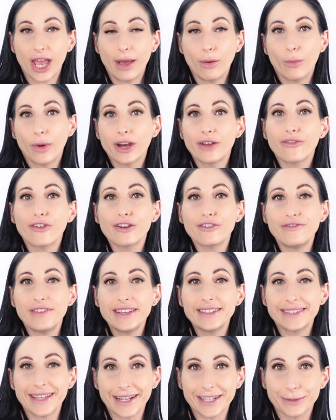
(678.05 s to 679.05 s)
and one of our
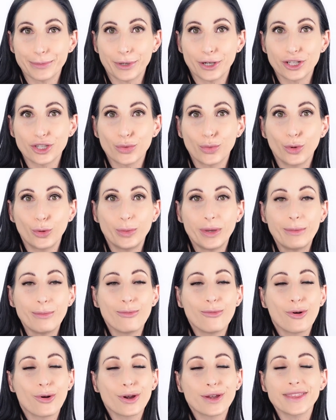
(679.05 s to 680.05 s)
face experts will be
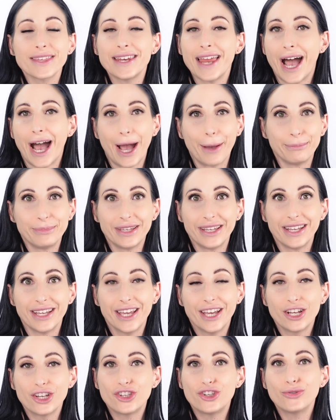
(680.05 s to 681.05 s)
more than happy
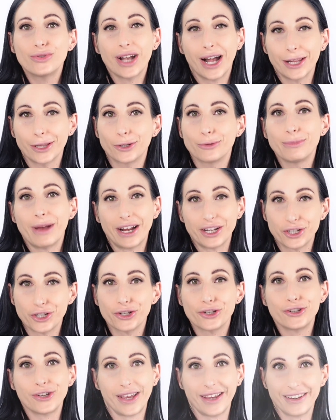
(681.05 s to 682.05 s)
to color match
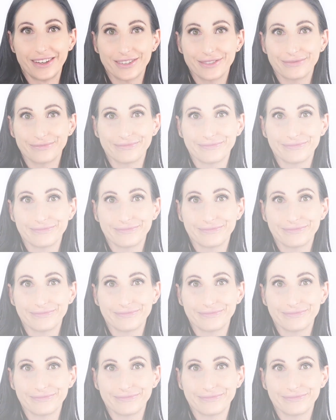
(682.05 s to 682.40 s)
your shade.